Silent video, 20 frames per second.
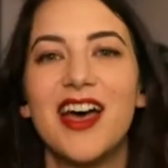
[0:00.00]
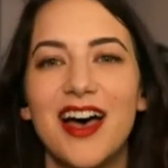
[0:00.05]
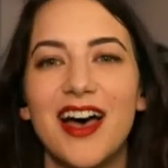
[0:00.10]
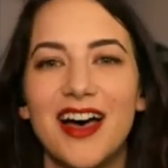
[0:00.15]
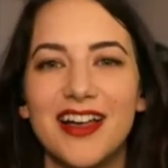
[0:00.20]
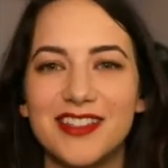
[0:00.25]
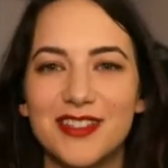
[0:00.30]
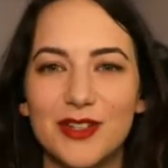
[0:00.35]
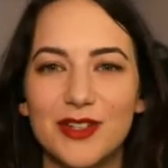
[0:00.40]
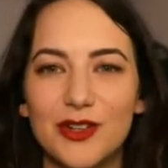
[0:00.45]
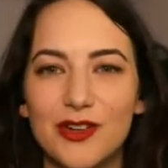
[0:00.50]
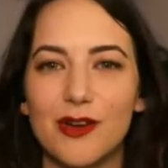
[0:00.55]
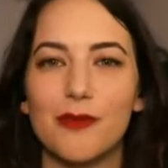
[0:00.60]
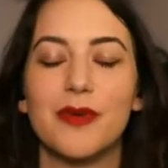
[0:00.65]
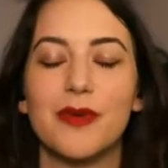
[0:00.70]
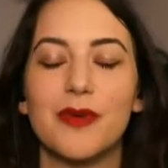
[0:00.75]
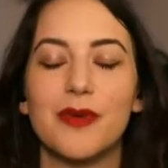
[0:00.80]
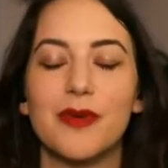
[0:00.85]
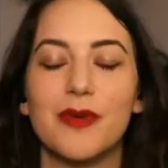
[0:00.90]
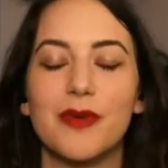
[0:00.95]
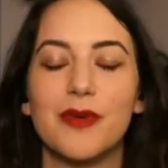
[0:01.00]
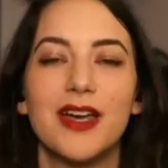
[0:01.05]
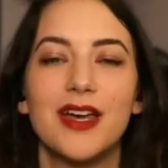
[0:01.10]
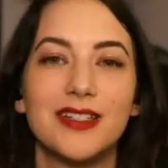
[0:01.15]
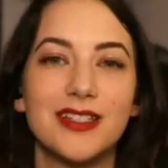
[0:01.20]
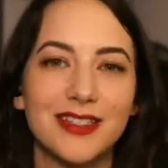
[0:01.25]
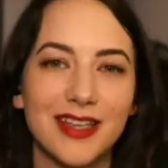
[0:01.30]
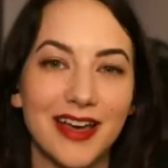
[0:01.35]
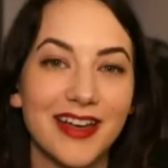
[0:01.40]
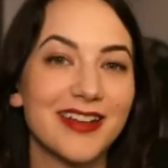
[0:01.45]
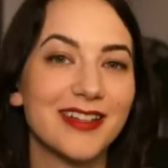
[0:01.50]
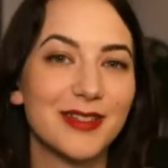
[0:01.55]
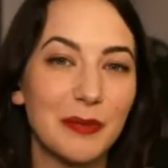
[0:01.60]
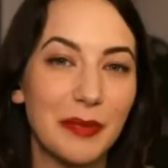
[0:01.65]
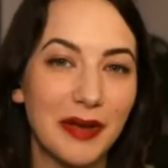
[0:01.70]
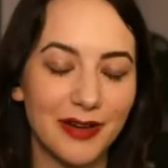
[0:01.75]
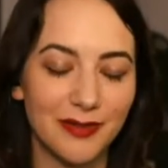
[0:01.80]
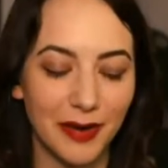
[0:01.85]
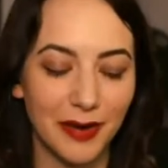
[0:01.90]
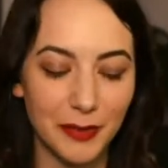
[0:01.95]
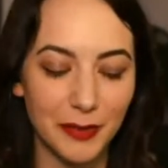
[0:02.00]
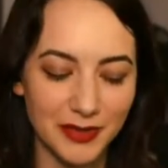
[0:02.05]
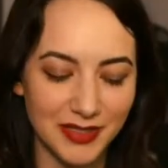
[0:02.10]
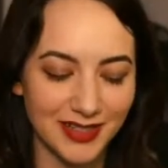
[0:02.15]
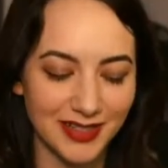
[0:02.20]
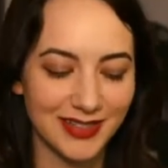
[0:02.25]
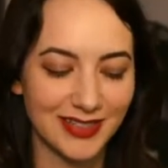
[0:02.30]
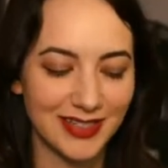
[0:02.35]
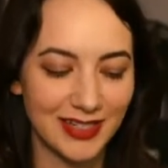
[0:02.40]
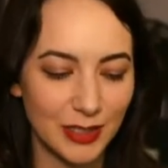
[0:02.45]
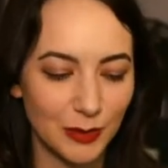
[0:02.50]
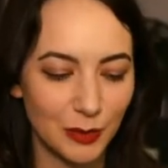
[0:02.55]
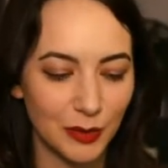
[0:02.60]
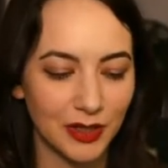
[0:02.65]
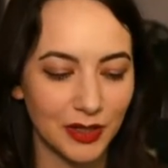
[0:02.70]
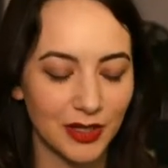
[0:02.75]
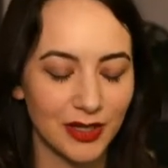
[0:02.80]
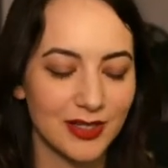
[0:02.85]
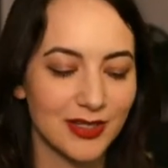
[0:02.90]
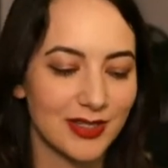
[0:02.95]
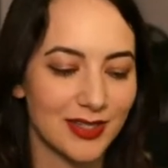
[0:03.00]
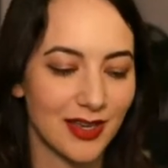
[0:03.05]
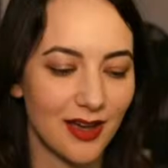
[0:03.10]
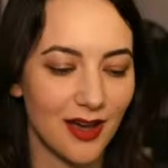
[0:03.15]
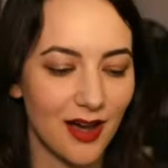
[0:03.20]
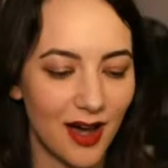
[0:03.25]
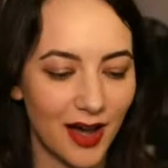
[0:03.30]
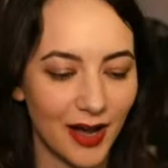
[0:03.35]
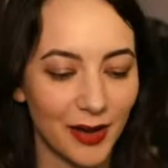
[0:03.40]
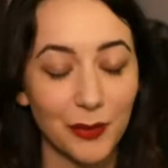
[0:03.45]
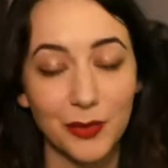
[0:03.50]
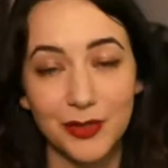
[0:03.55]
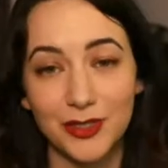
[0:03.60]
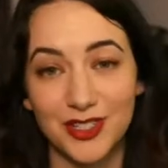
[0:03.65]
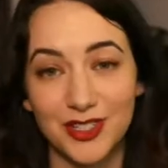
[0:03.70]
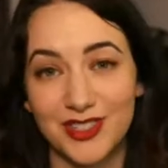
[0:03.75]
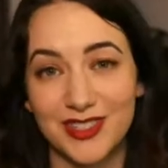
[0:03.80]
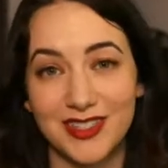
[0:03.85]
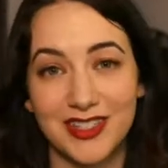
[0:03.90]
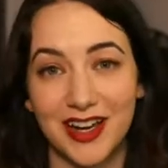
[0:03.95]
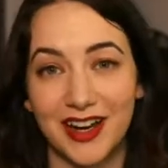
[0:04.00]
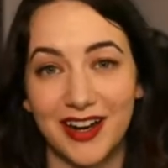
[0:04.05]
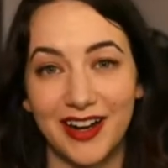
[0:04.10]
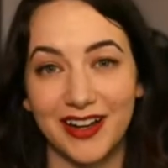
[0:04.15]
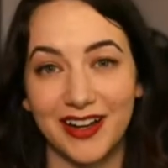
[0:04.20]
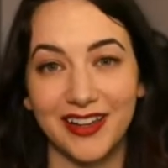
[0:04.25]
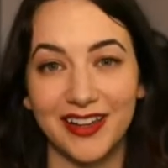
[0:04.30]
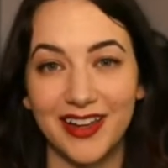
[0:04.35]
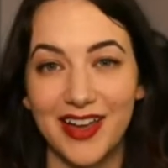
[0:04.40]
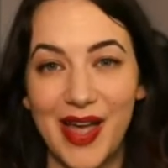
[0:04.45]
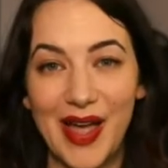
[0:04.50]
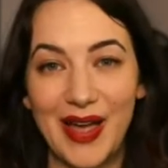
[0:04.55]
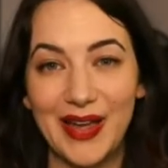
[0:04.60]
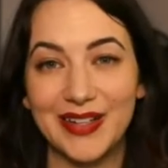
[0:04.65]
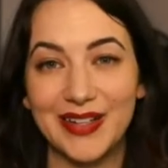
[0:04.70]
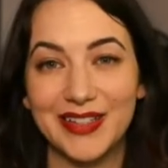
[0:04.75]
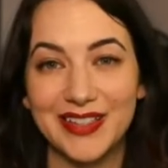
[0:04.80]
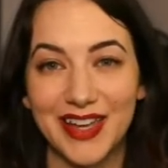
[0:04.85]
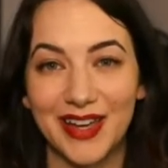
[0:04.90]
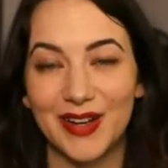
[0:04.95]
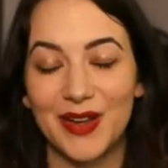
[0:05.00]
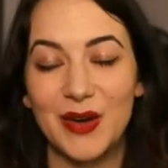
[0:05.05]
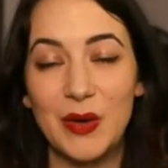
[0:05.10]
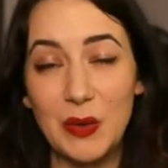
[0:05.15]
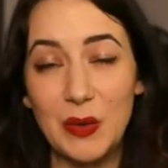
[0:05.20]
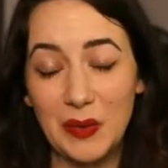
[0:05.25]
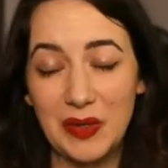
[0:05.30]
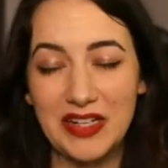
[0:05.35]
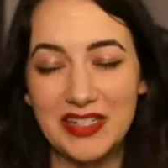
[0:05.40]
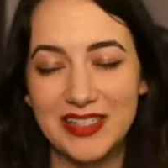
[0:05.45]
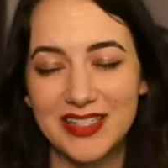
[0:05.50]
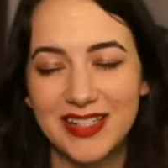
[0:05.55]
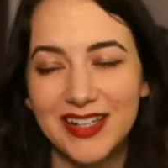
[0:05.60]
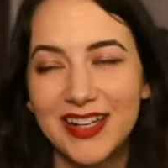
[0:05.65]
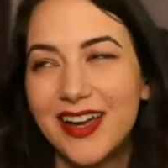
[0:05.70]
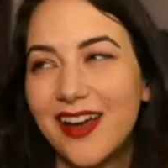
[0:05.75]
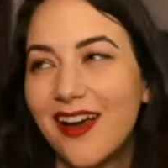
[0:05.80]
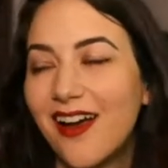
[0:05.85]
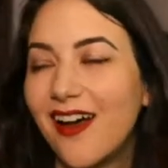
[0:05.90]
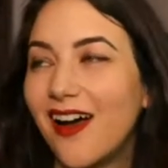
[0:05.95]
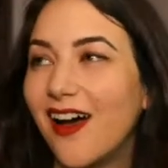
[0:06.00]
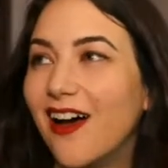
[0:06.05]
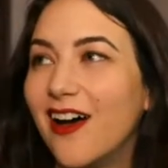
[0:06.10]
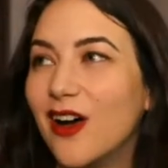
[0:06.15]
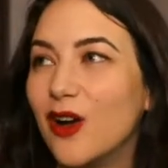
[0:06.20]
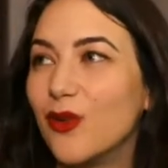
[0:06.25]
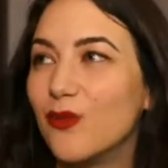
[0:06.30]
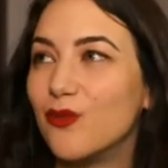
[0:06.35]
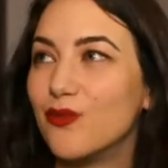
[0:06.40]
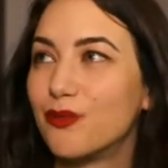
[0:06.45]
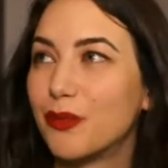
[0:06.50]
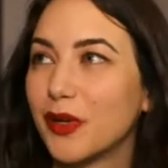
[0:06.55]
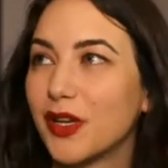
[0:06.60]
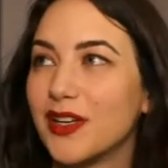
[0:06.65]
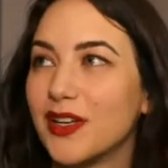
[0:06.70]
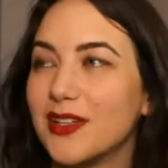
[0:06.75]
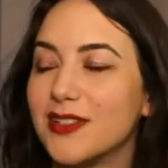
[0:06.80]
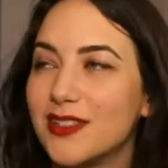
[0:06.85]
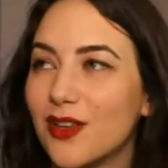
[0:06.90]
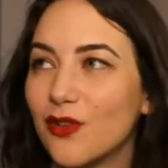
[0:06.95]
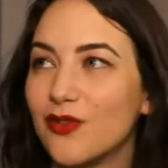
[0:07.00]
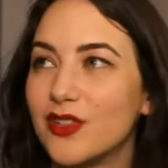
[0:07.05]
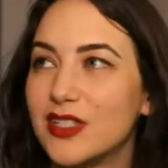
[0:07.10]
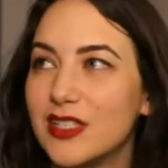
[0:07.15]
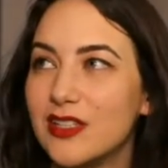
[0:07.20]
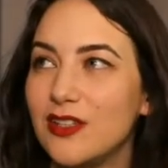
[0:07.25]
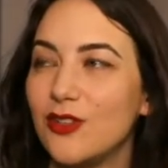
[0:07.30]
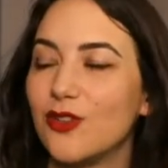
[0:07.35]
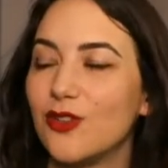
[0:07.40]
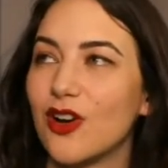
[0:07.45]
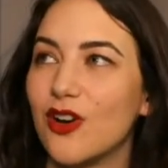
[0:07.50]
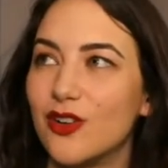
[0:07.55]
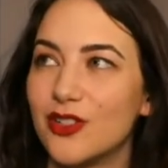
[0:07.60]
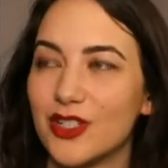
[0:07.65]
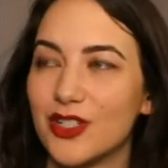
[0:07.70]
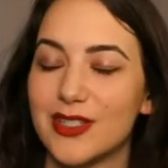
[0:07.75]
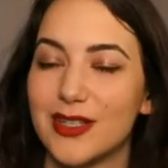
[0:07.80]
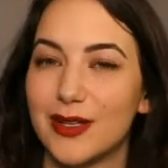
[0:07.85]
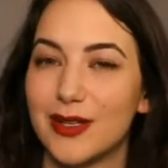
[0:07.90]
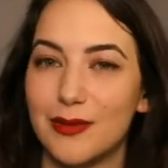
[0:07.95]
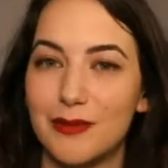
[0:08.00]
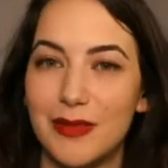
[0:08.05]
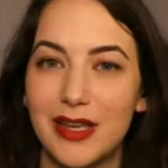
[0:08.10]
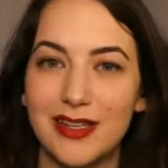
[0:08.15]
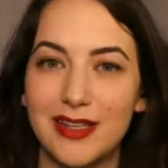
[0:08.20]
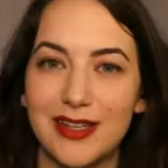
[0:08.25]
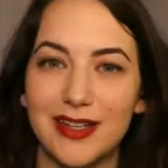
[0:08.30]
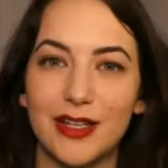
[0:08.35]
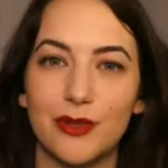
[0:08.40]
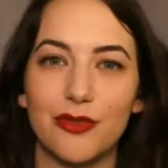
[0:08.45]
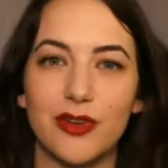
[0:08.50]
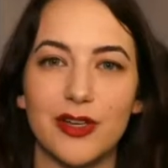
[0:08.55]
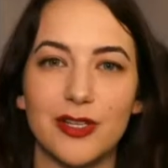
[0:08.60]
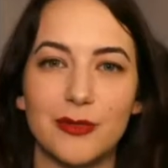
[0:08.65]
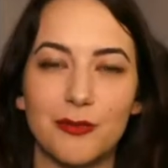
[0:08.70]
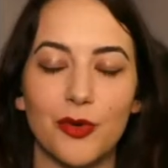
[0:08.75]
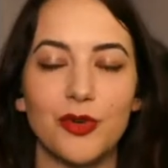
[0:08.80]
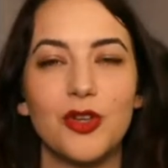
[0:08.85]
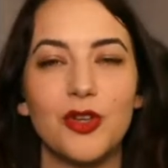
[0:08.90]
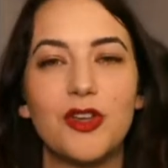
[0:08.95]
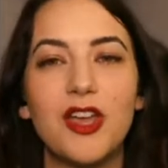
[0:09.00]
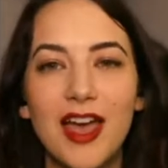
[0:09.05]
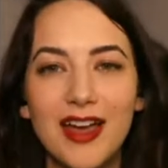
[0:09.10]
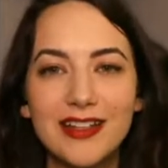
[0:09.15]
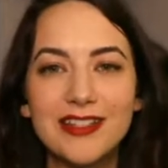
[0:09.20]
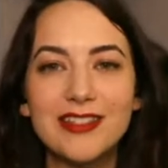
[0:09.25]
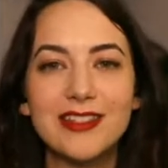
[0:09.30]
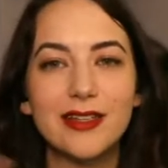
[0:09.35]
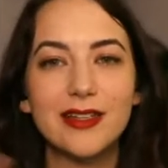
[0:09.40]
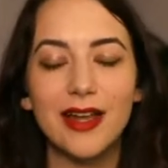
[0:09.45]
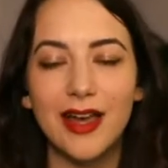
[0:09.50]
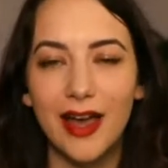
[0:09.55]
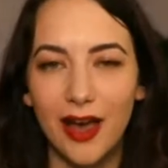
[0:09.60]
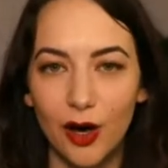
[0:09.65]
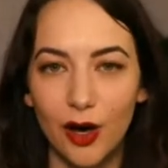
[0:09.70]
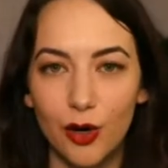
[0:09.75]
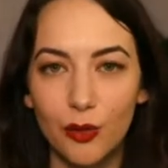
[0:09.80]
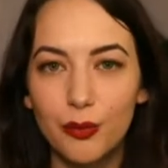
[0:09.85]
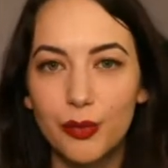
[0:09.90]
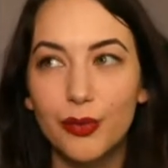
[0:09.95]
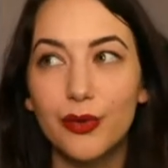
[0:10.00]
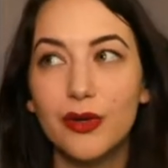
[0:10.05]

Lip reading: as a group decided to play Rainbow Six Siege because I would just die and get annoyed, because obviously you can't just like immediately respawn. You can still help.